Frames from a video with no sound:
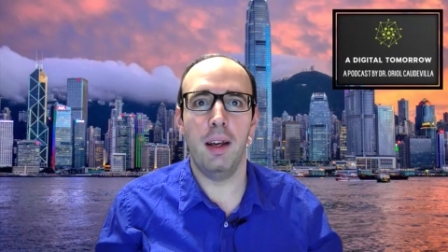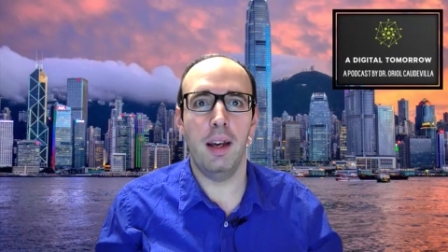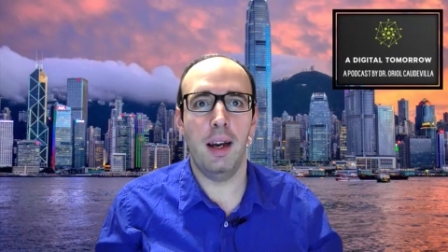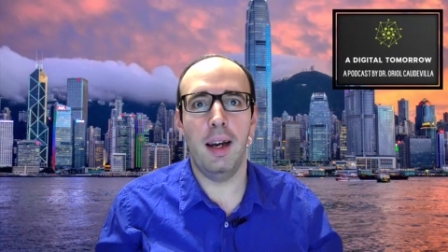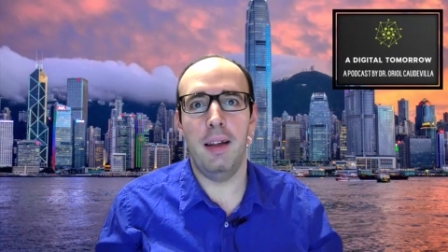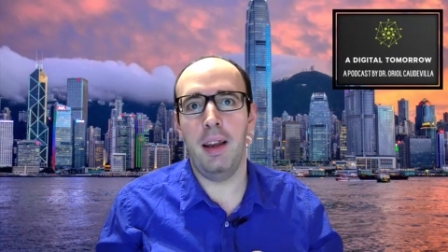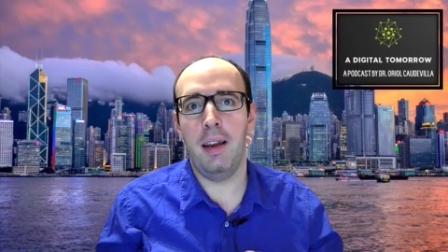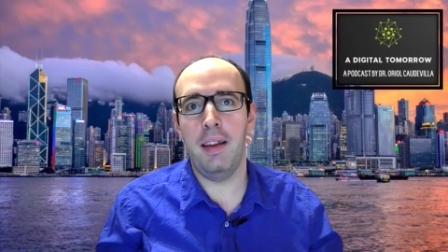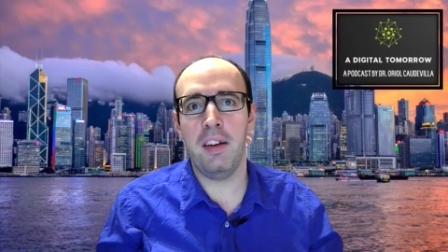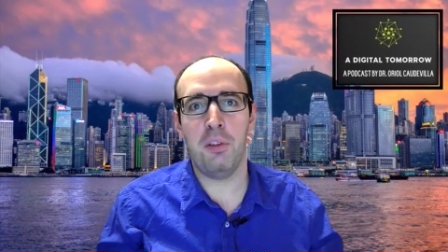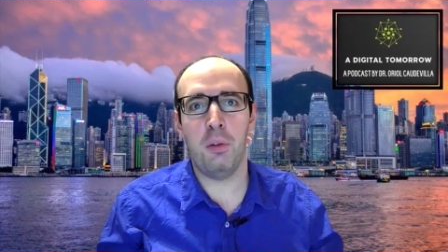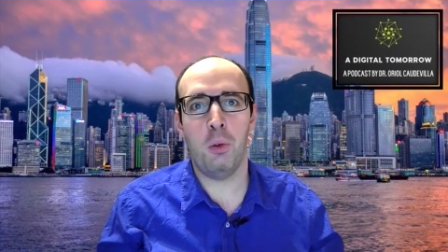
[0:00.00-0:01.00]
Uh, the
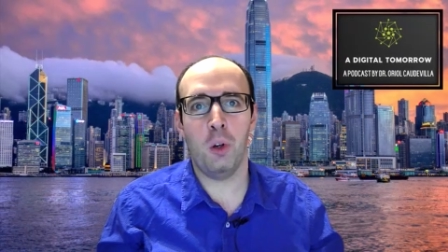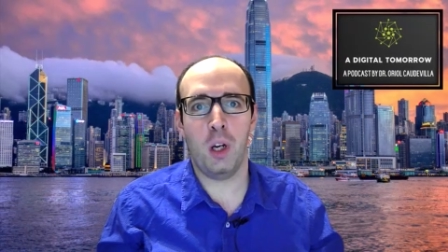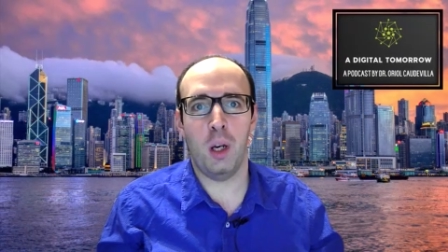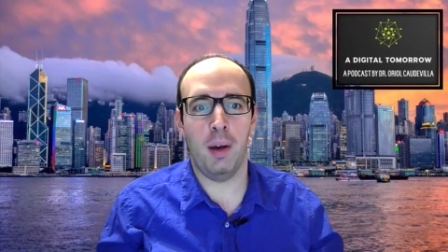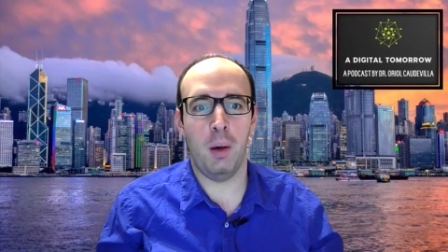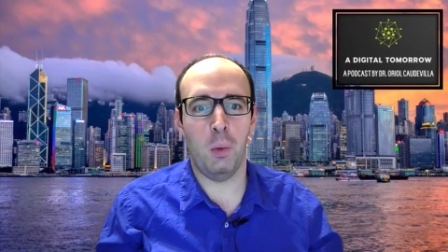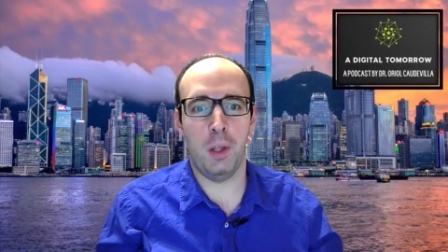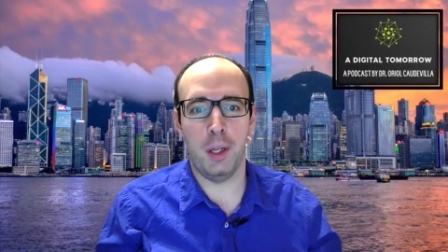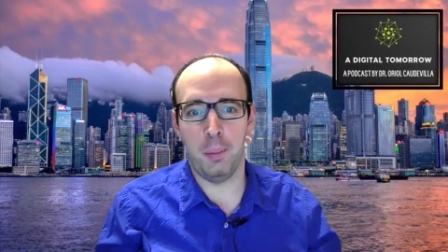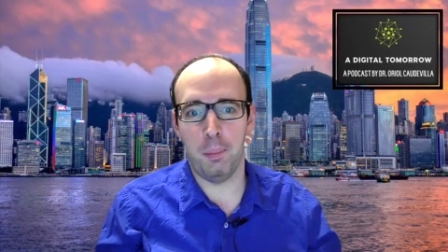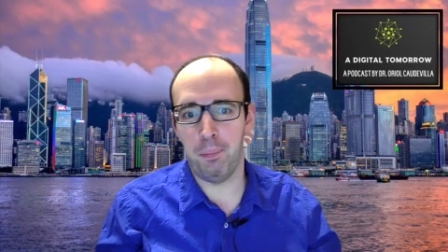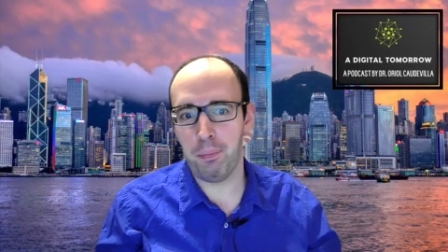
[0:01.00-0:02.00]
idea is to talk about
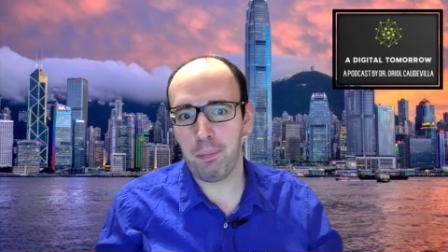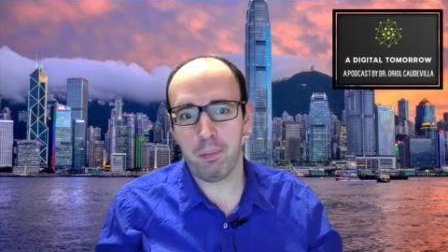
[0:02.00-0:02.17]
um,